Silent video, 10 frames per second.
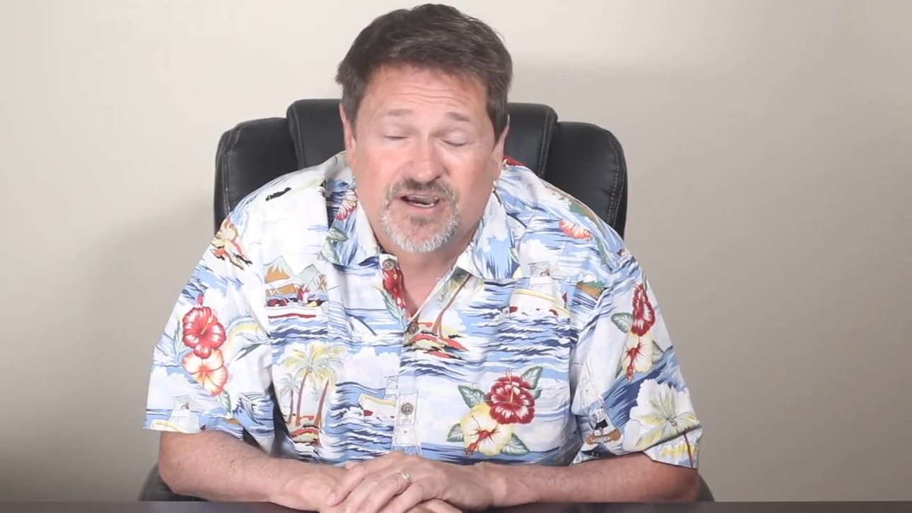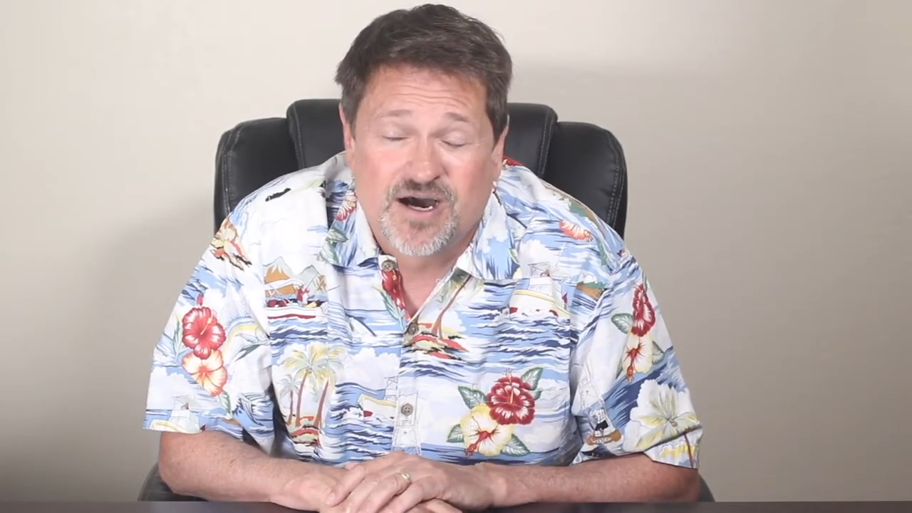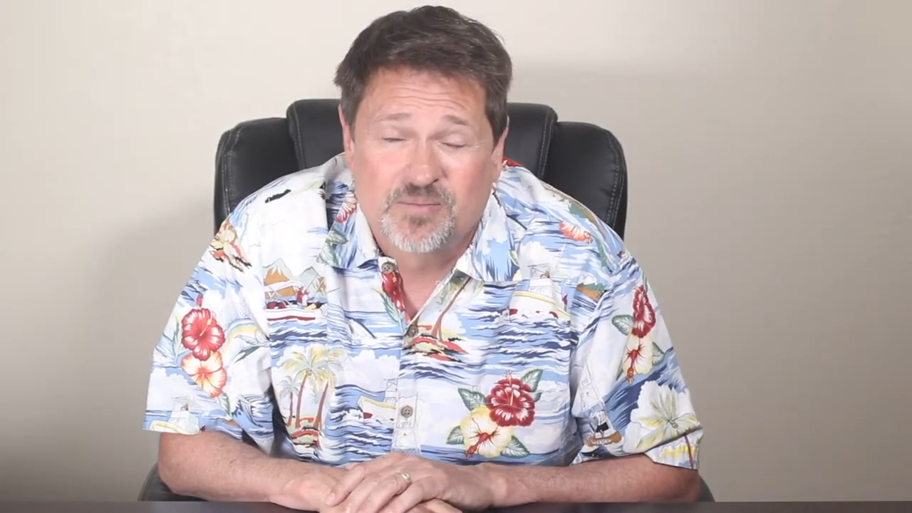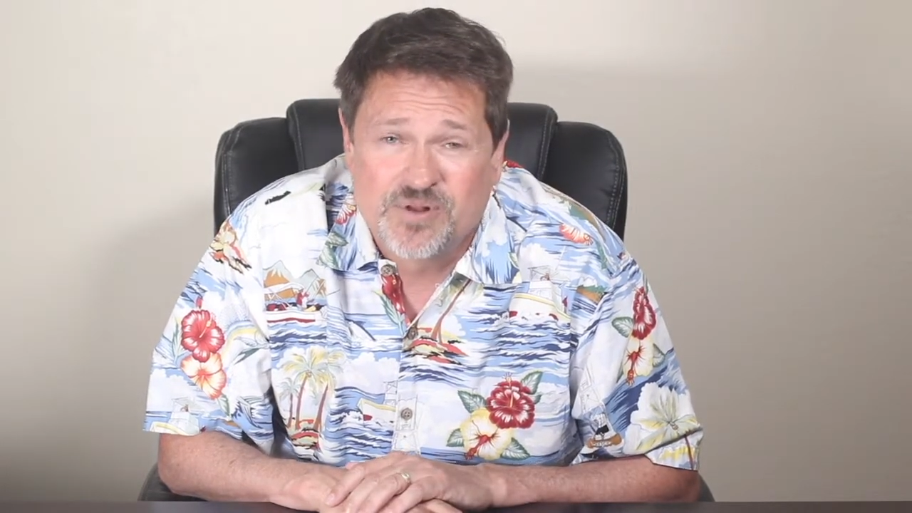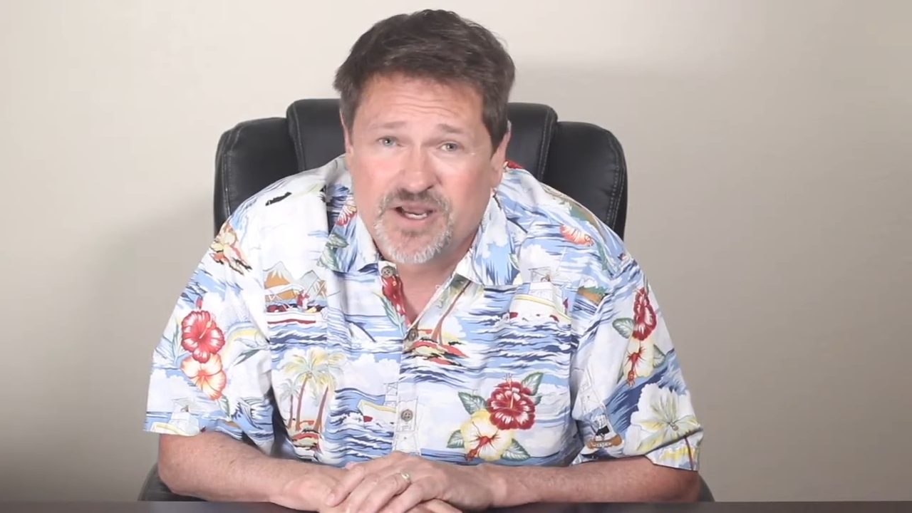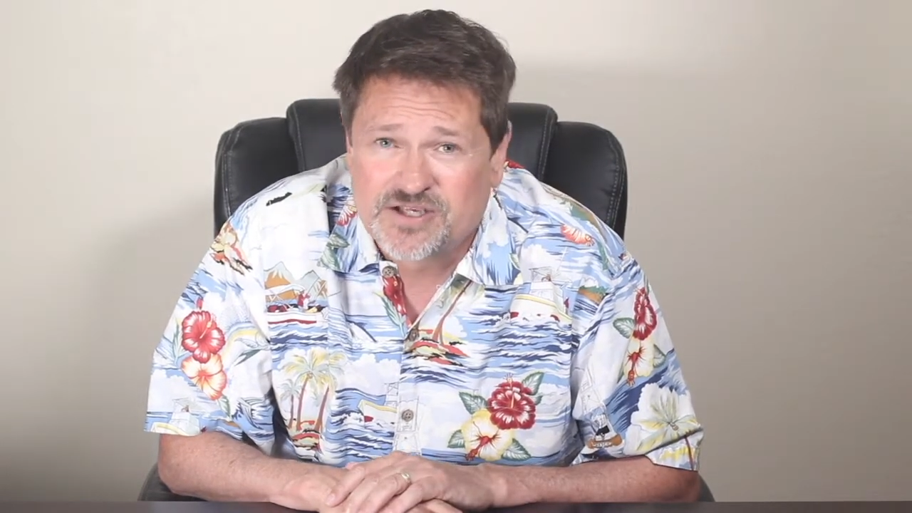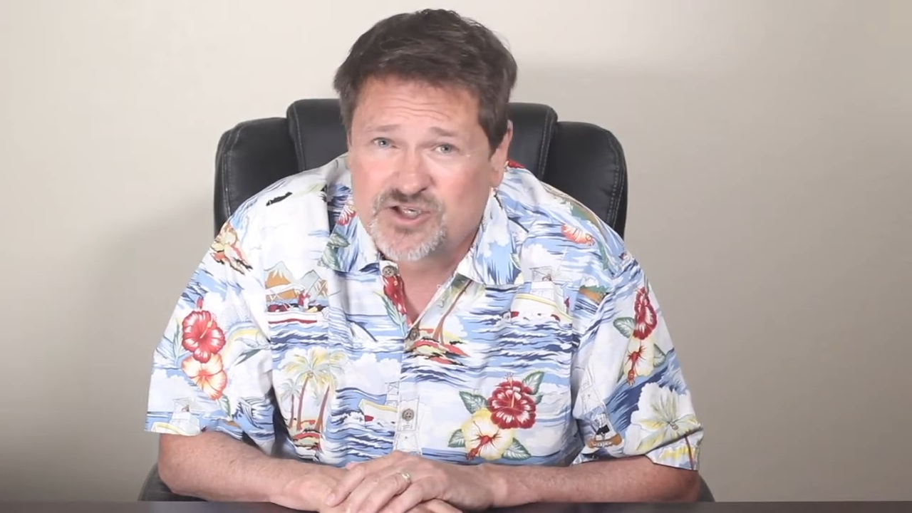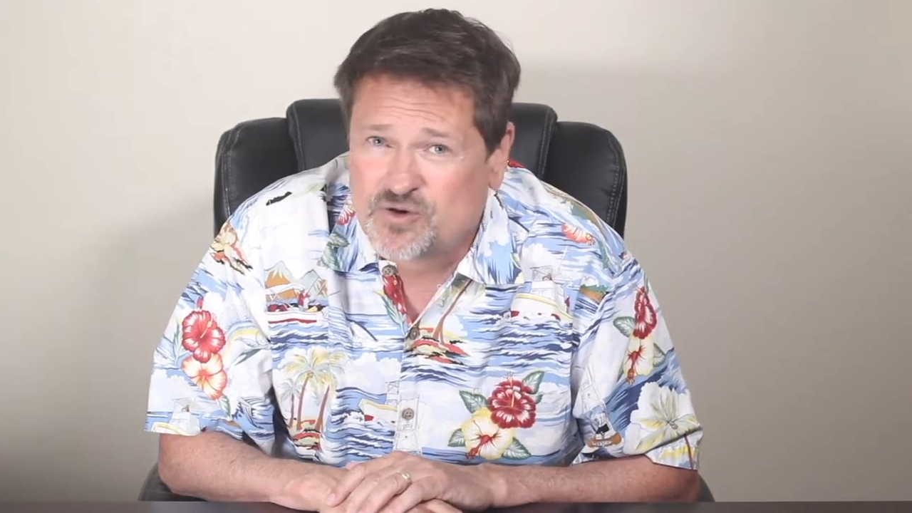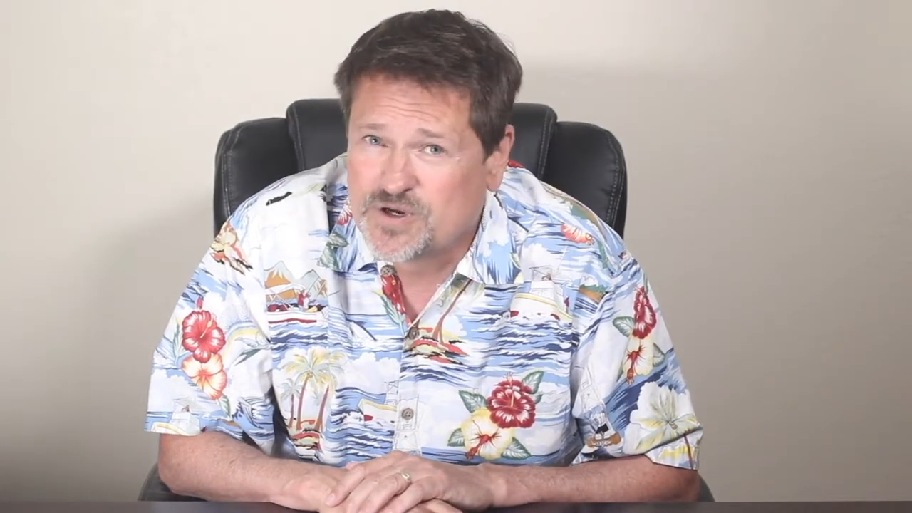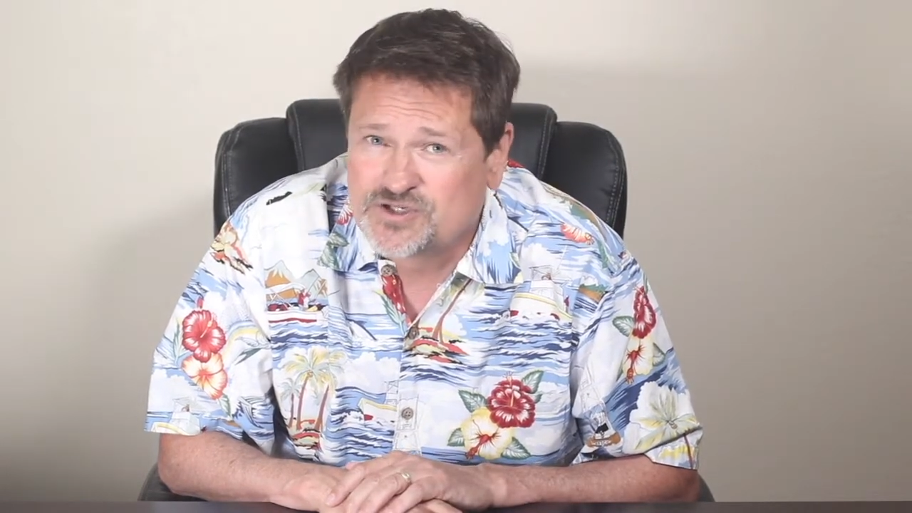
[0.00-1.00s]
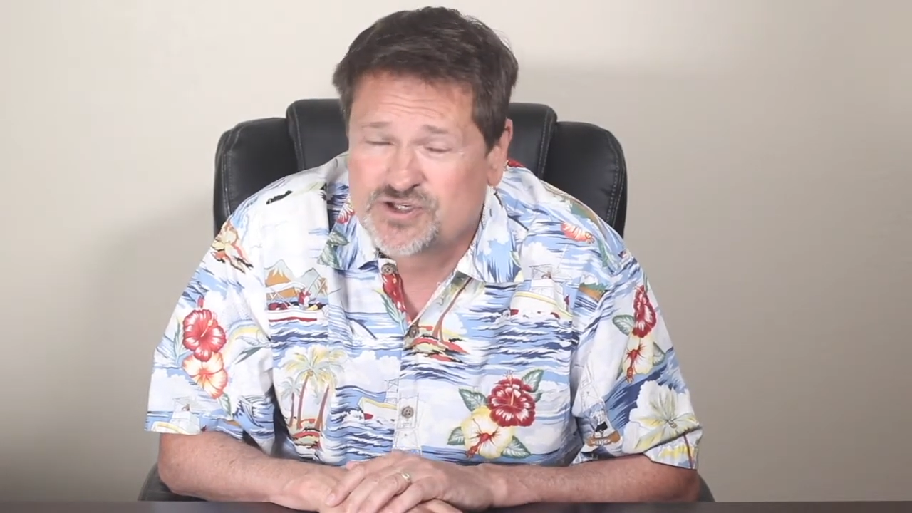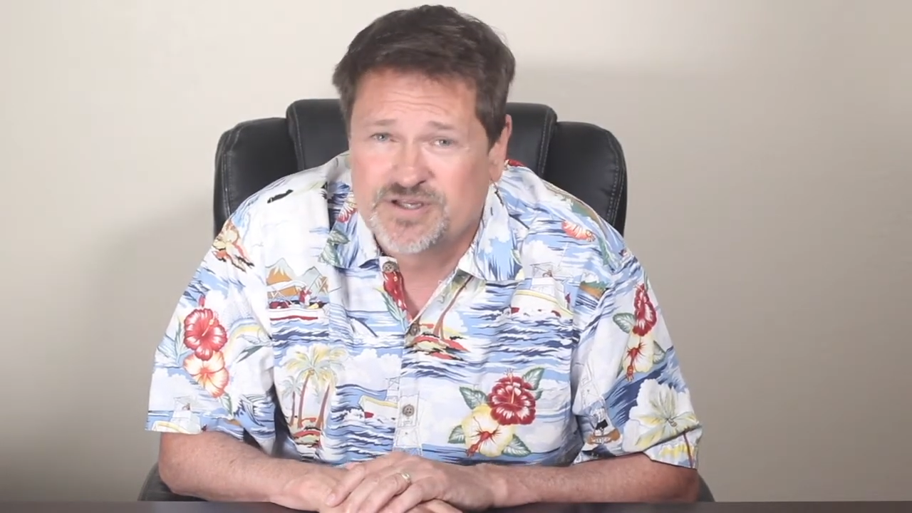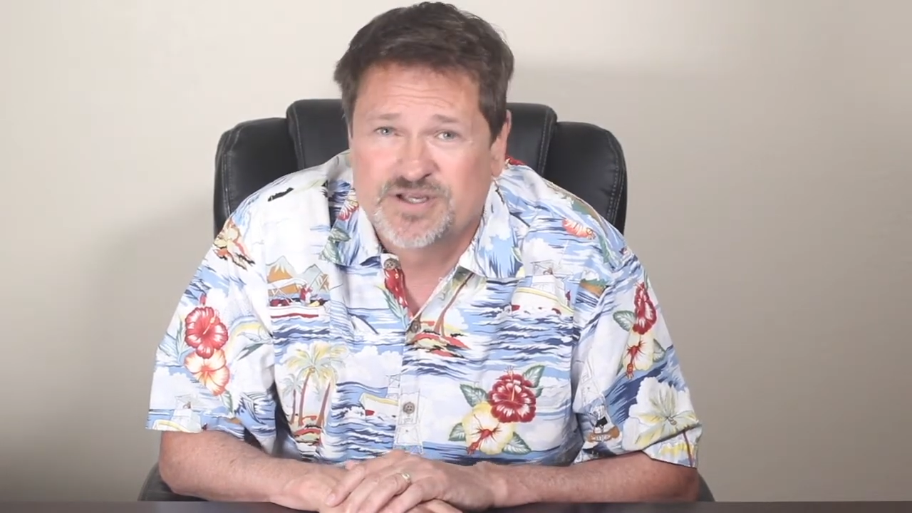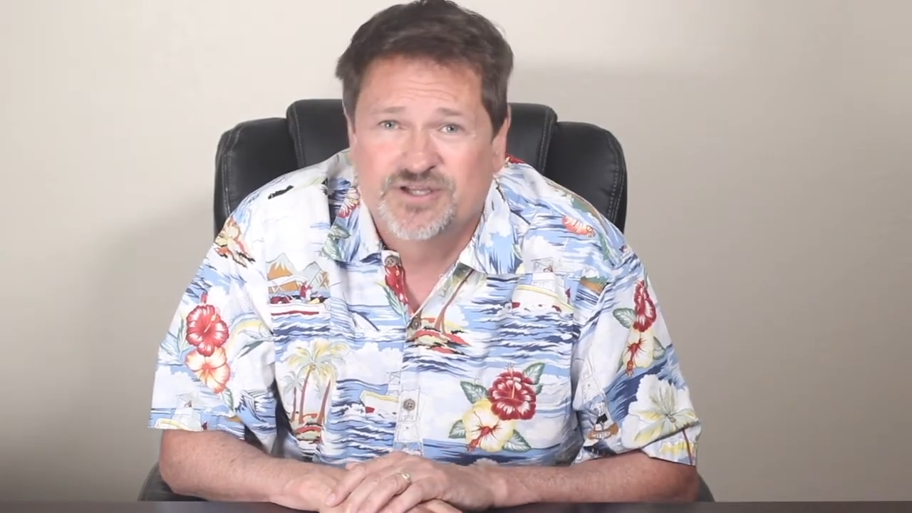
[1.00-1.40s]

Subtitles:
complex question.